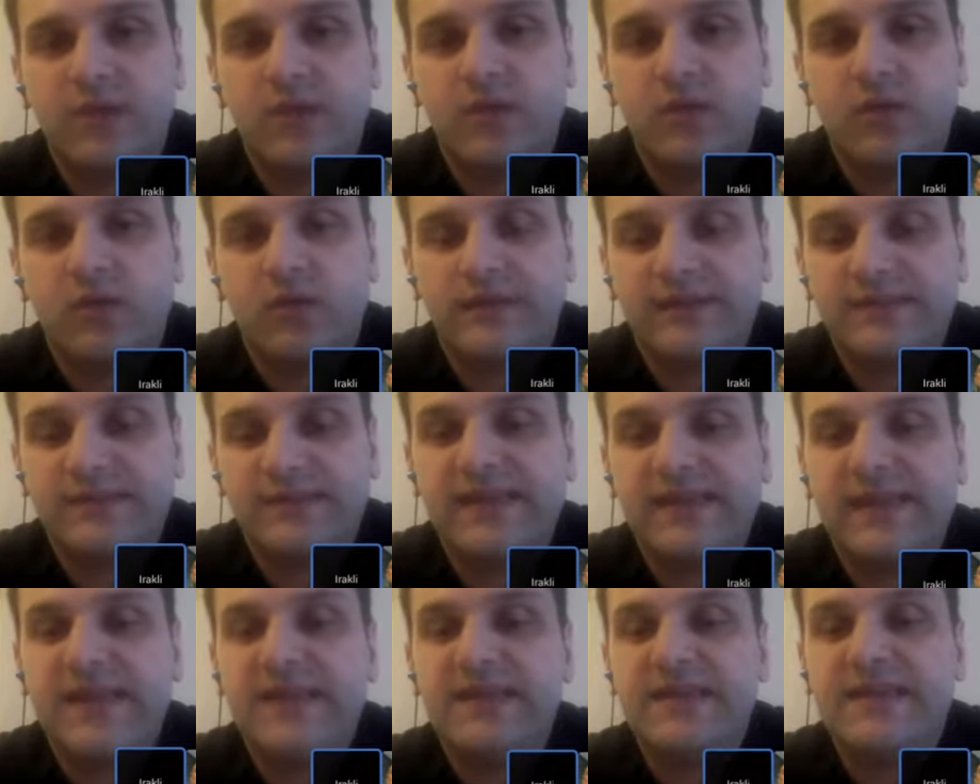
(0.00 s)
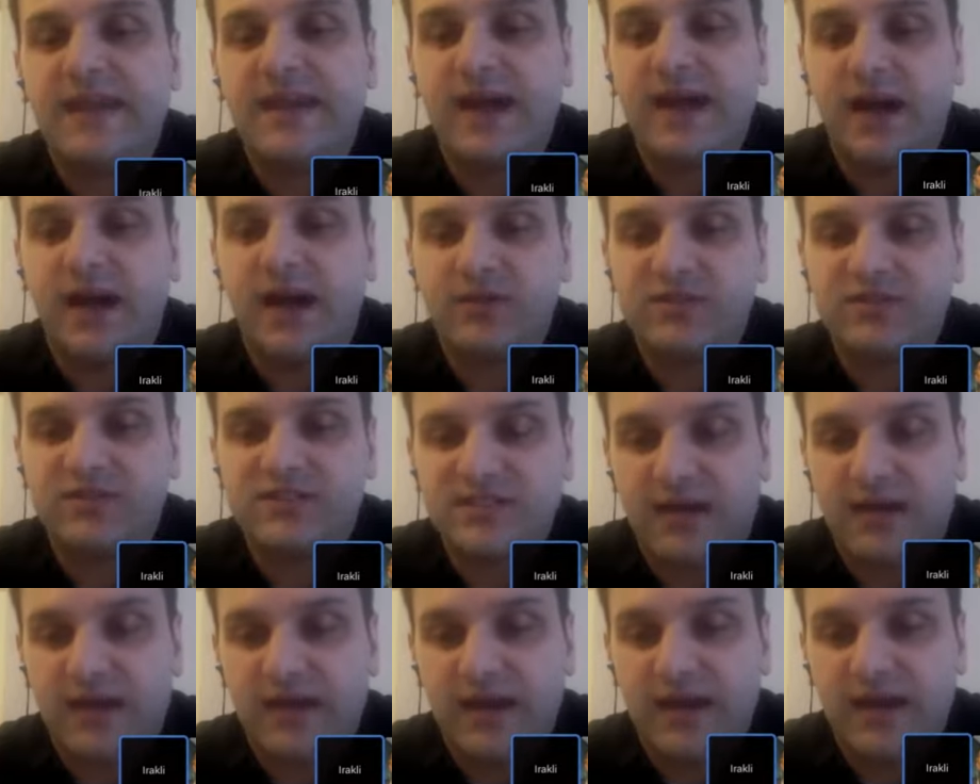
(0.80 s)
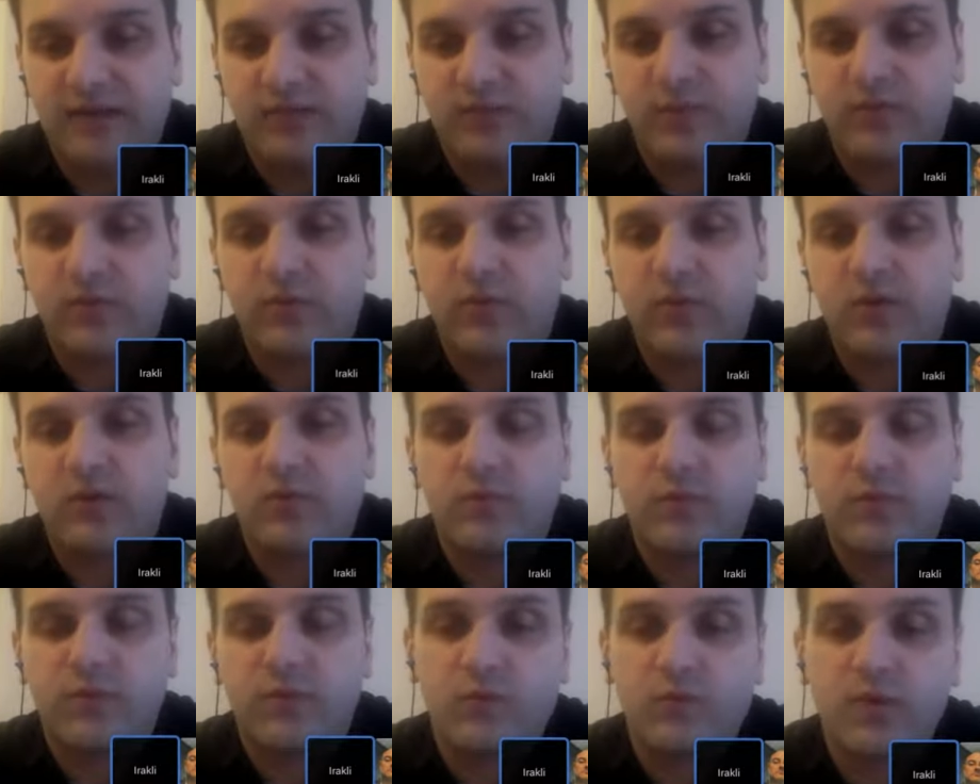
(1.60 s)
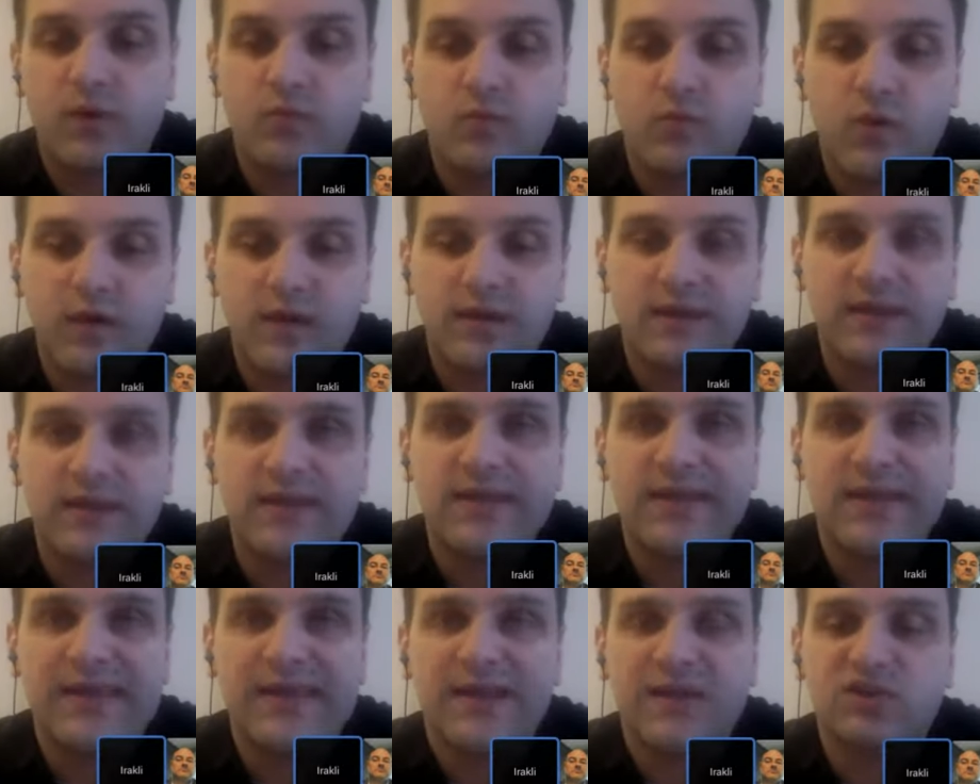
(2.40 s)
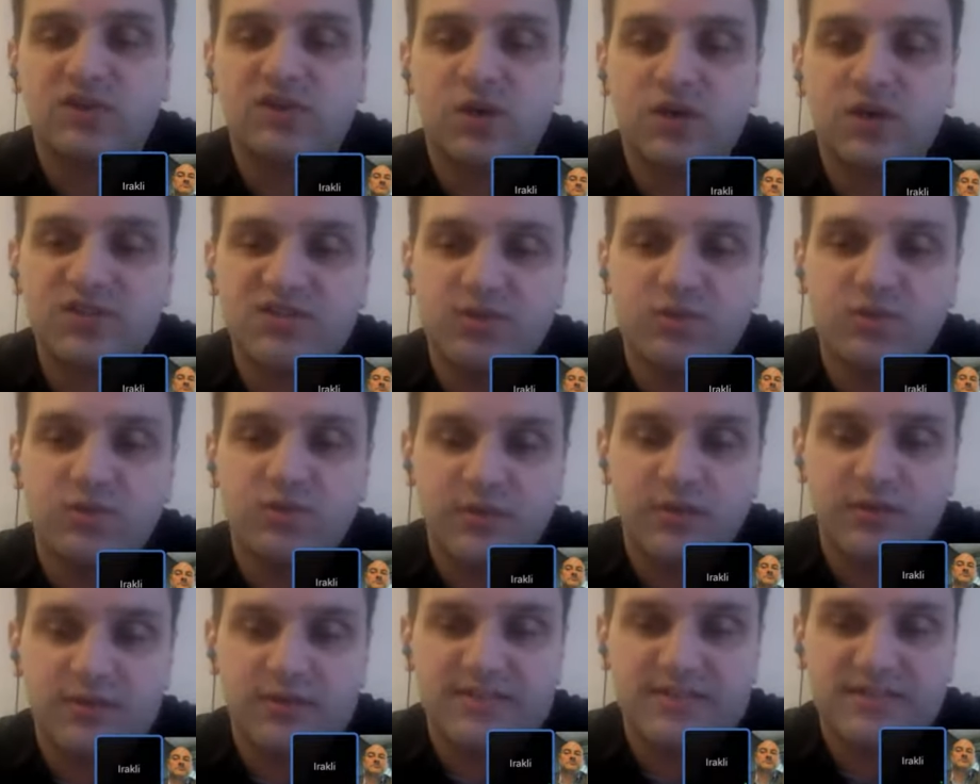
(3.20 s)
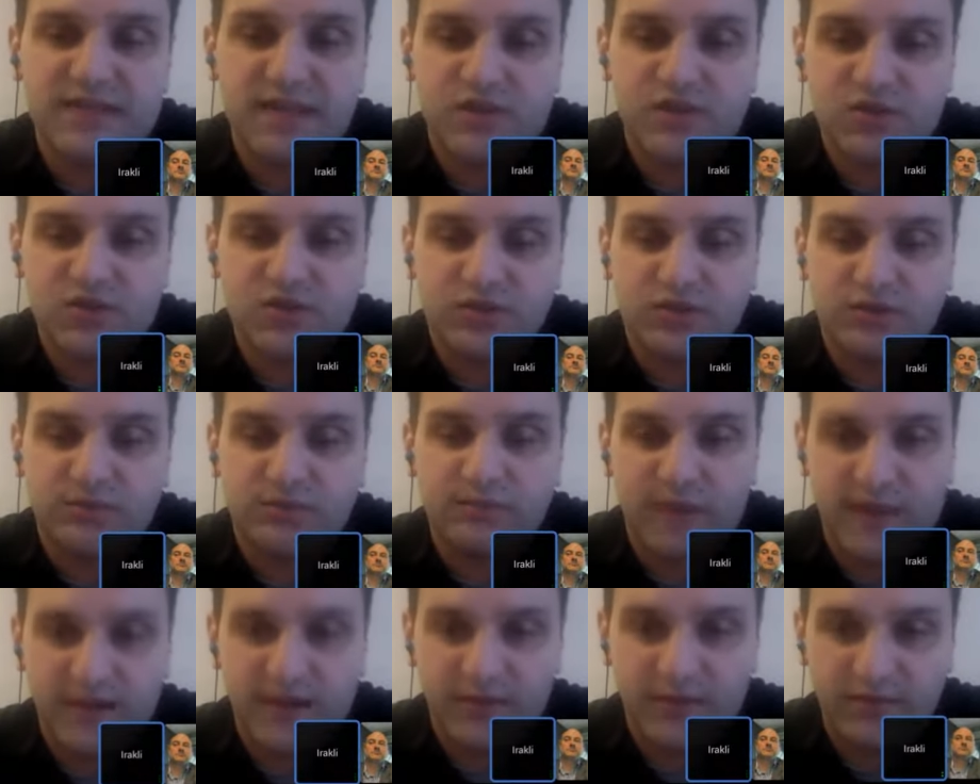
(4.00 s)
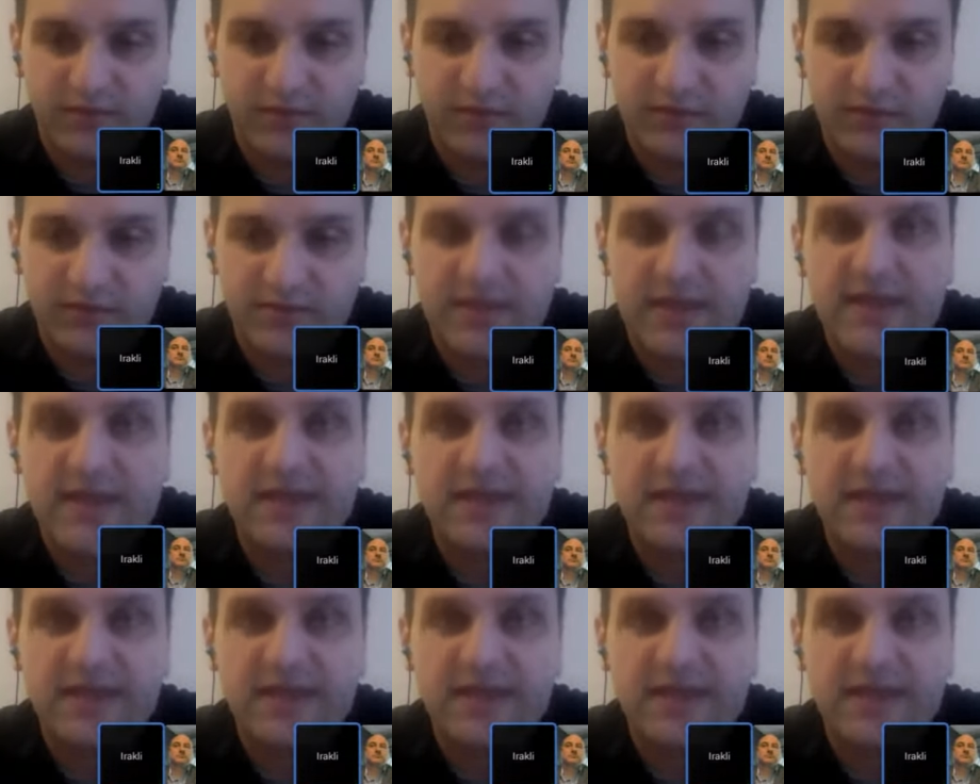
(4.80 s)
with the data outside, when we're working across the organizational boundaries,